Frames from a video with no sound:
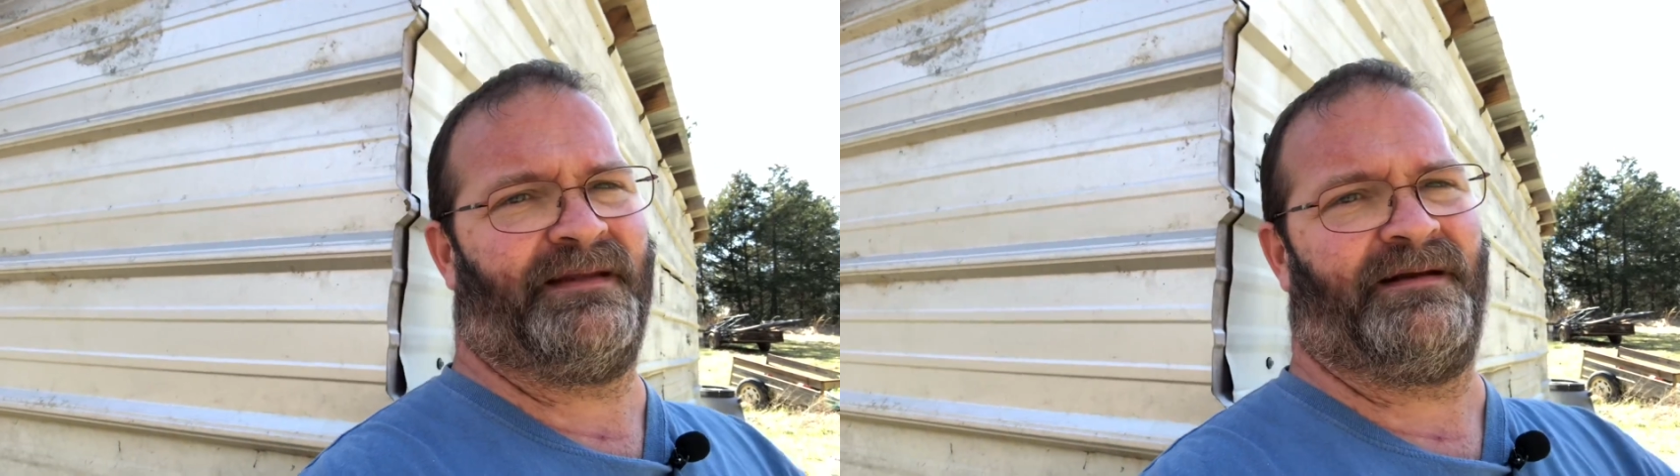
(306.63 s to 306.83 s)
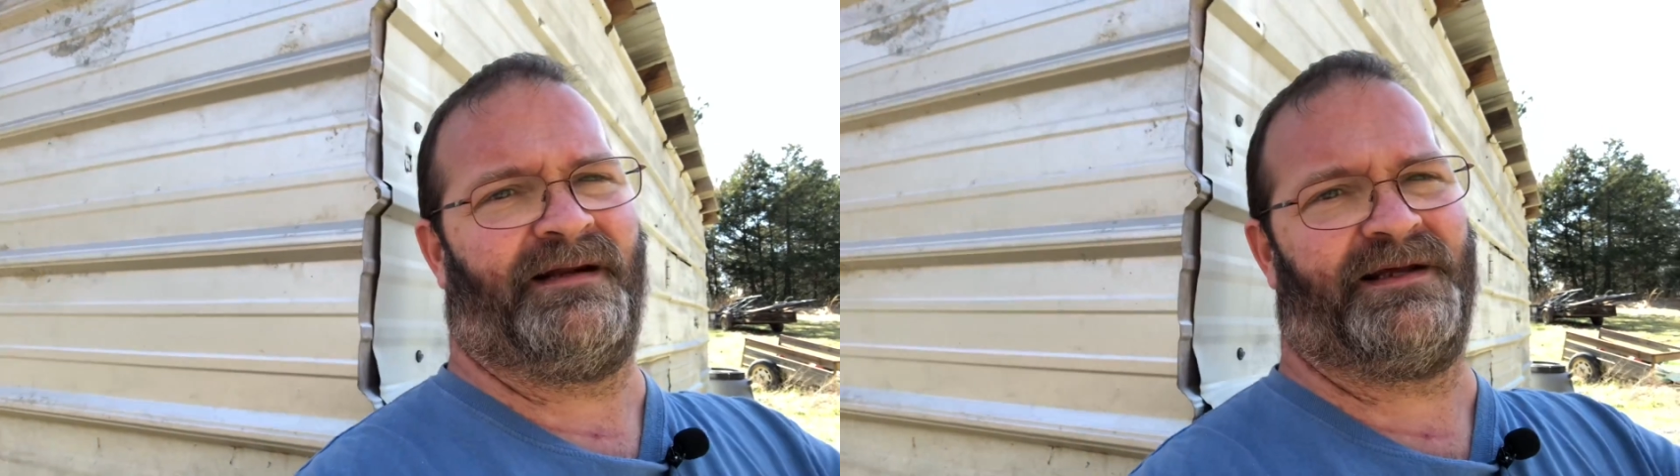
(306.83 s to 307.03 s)

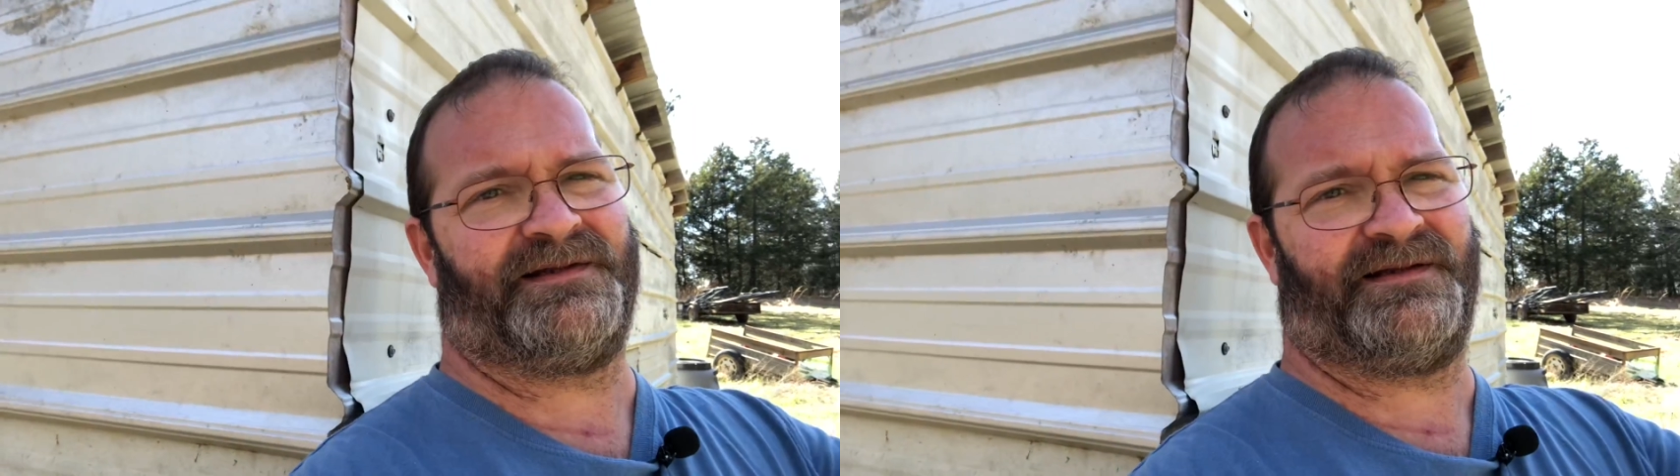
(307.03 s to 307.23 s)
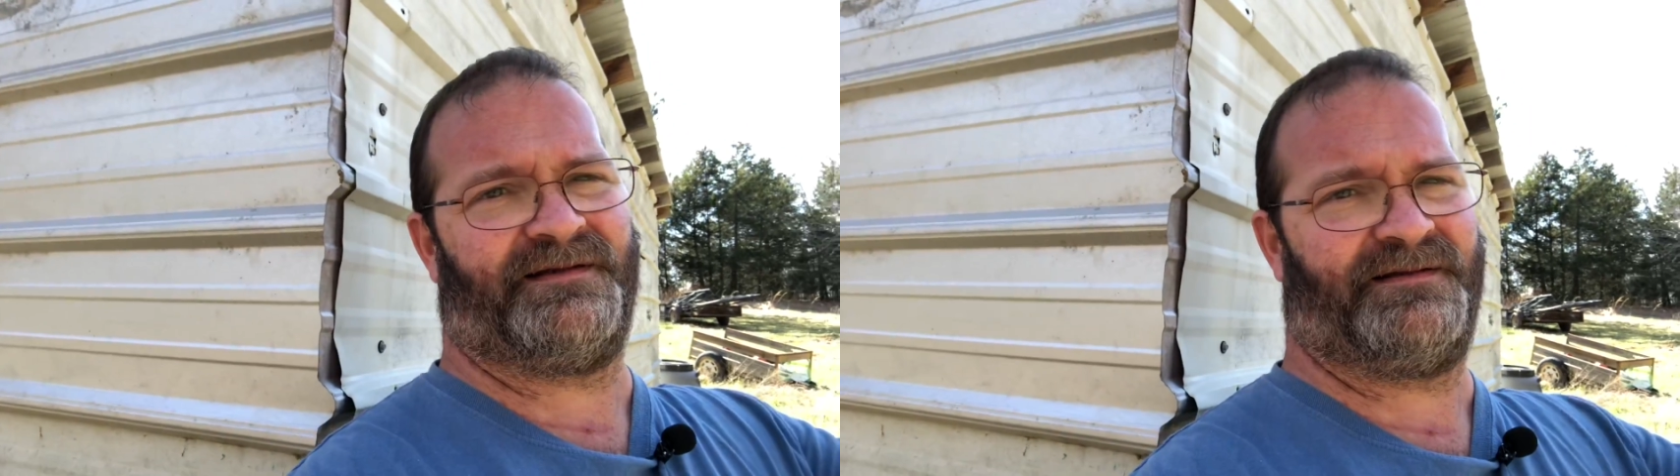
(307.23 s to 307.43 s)

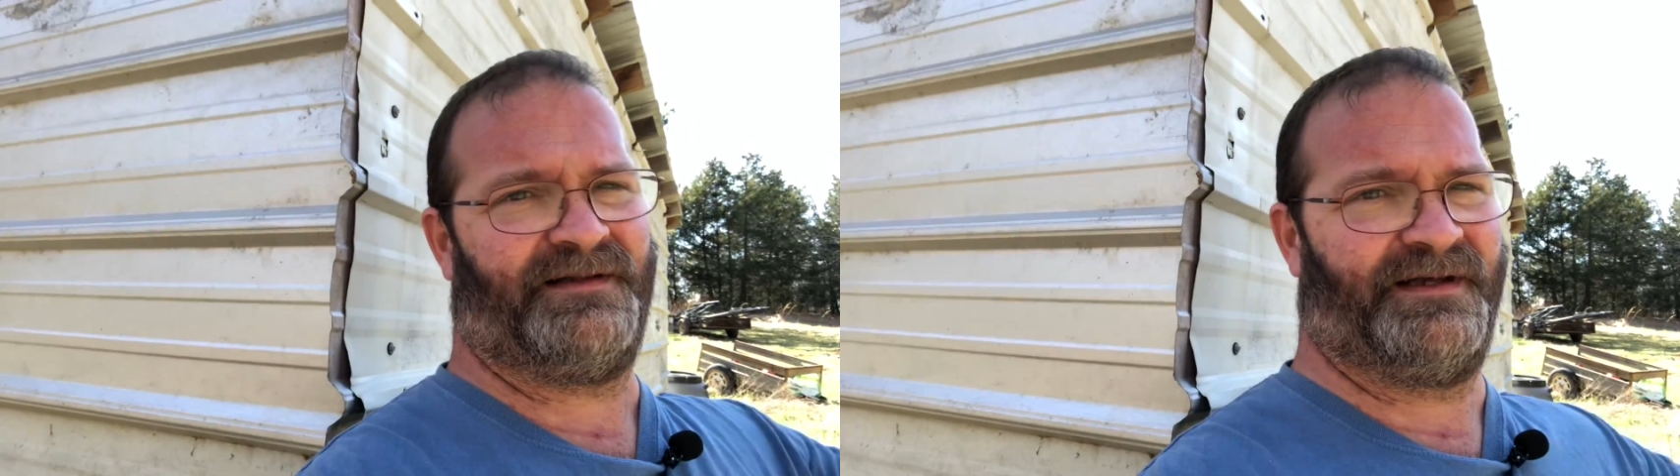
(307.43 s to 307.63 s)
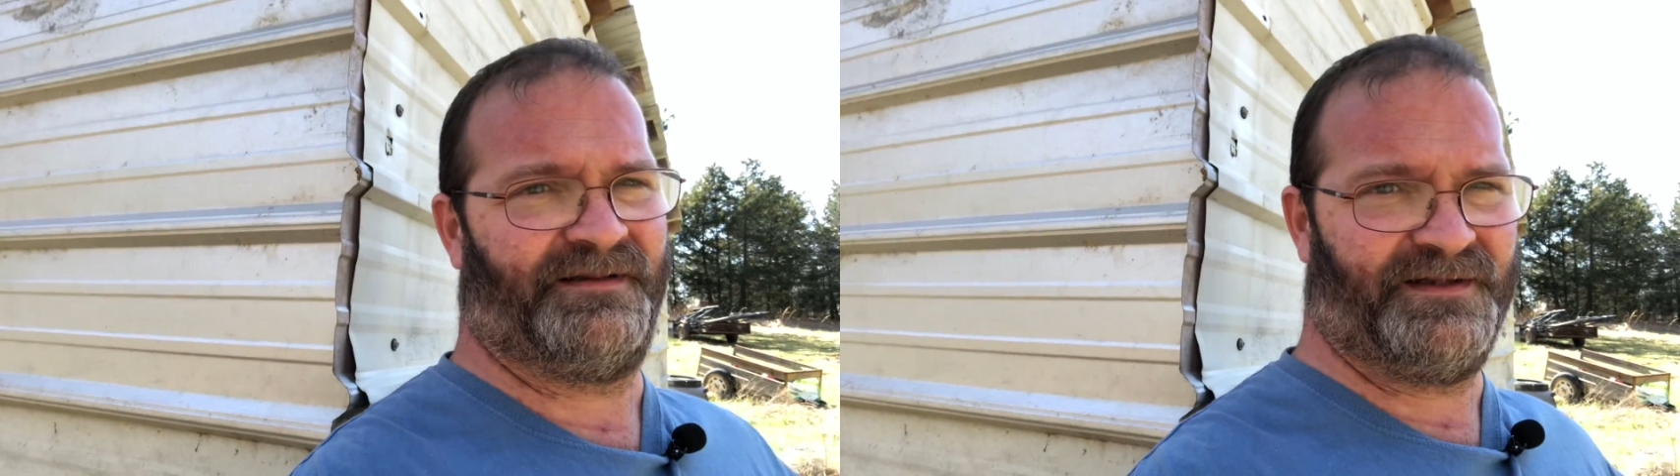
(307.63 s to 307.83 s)
let's
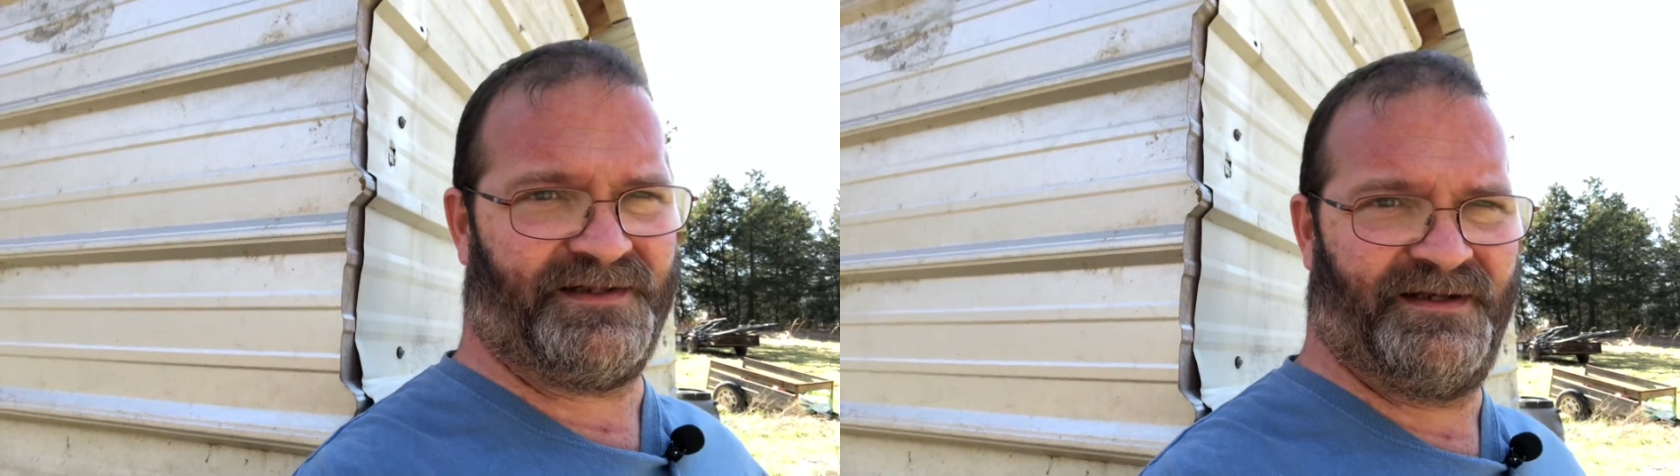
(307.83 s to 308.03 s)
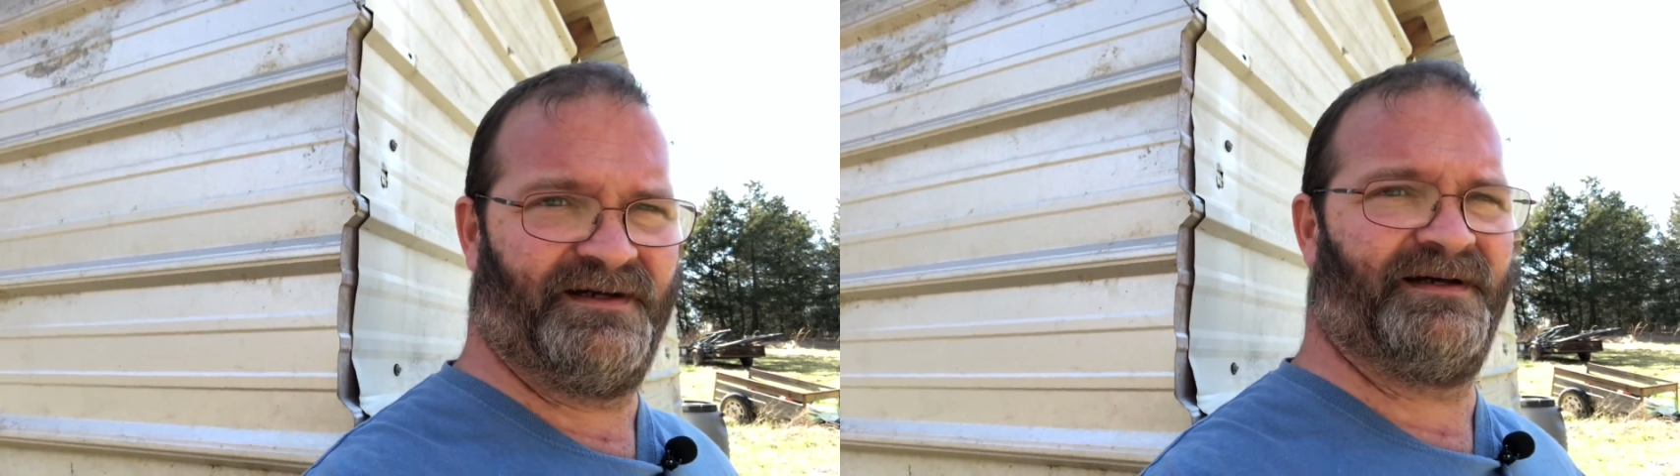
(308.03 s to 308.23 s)
get this
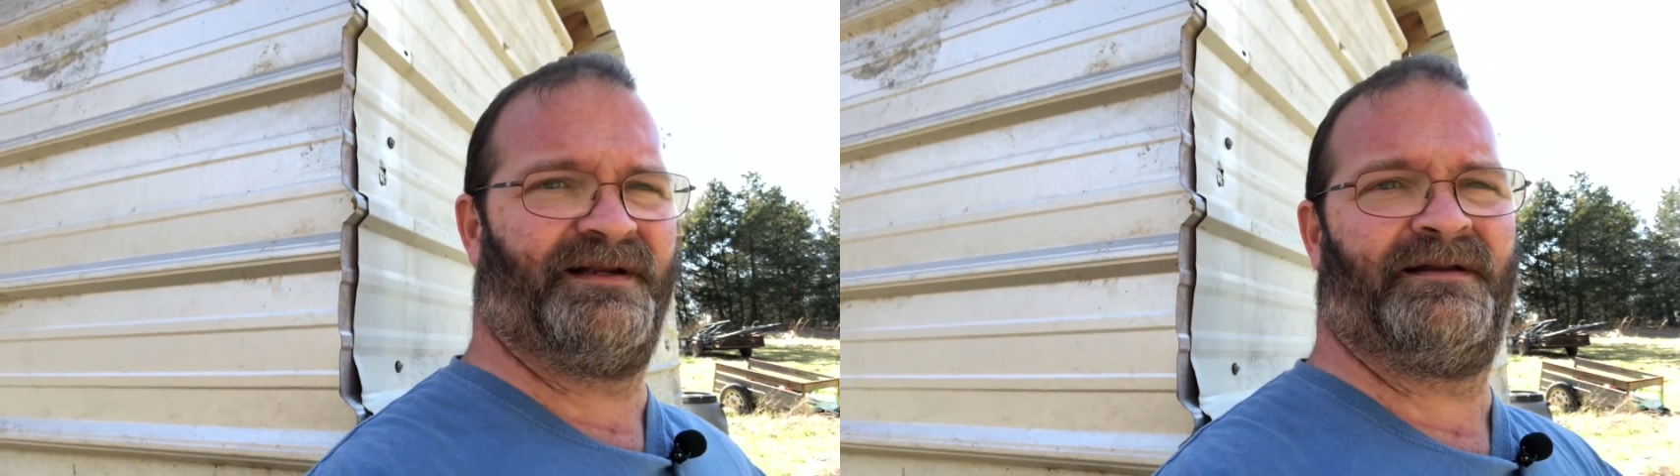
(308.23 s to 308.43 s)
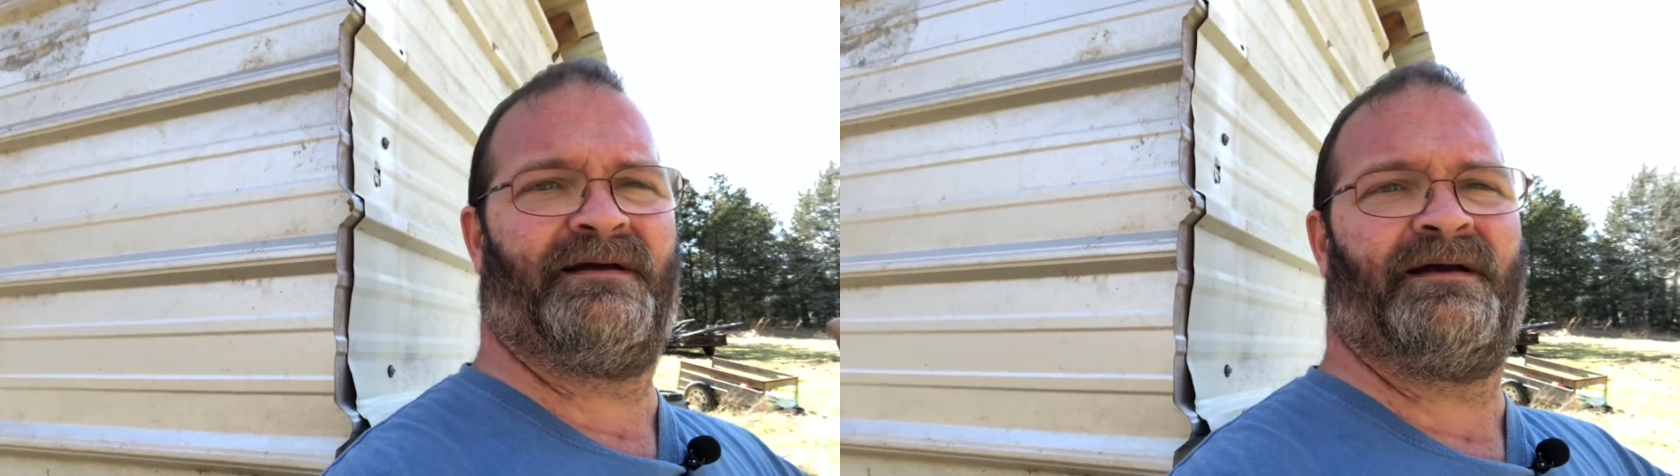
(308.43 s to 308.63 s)
done,